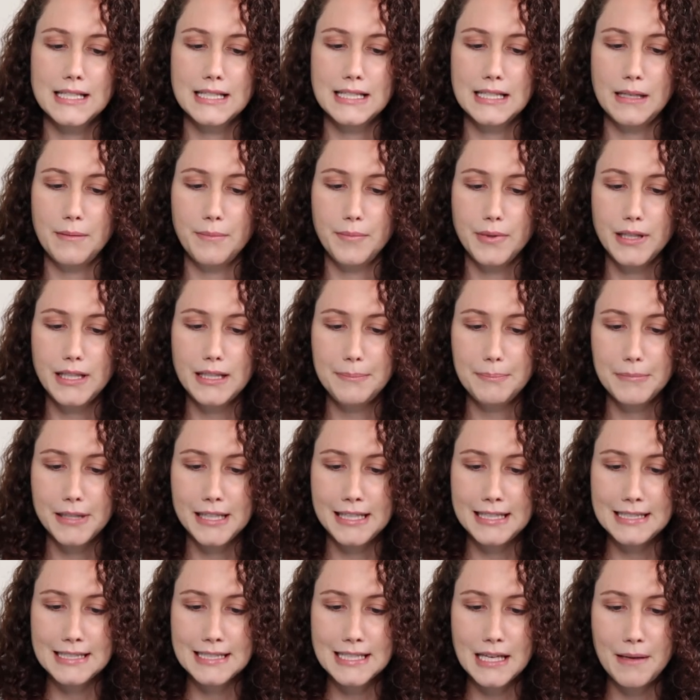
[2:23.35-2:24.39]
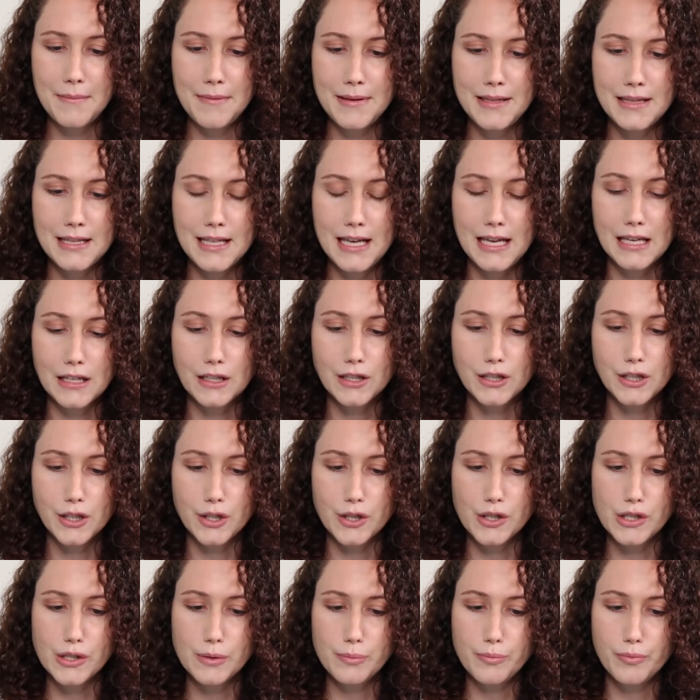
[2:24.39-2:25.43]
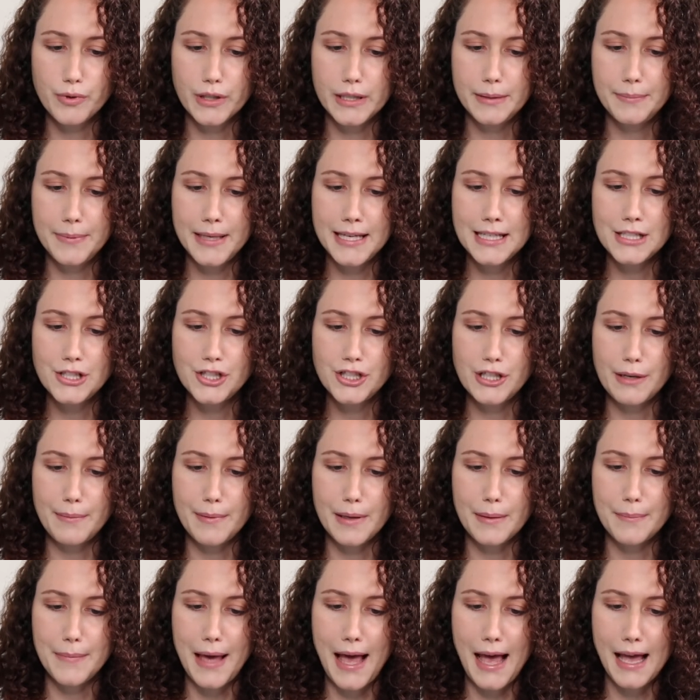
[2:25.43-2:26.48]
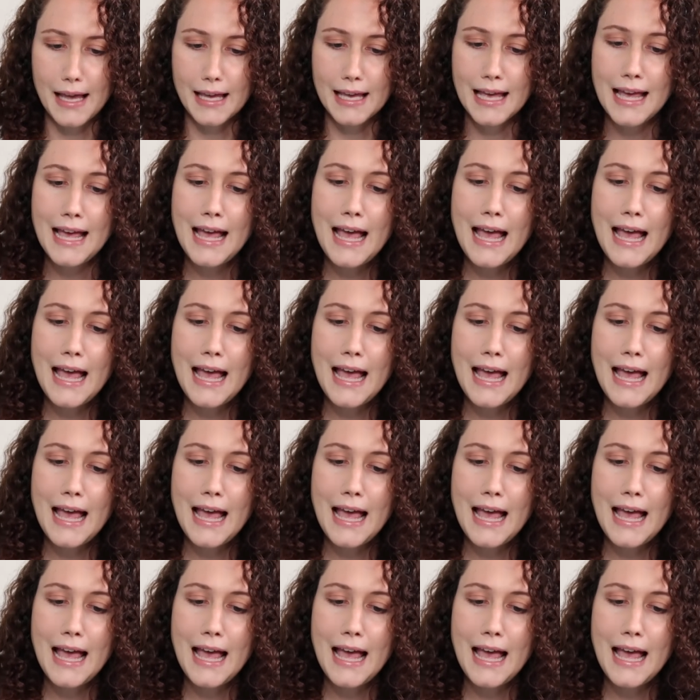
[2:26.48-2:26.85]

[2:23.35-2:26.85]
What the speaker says: simply place them in the enclosed prepaid shipping bag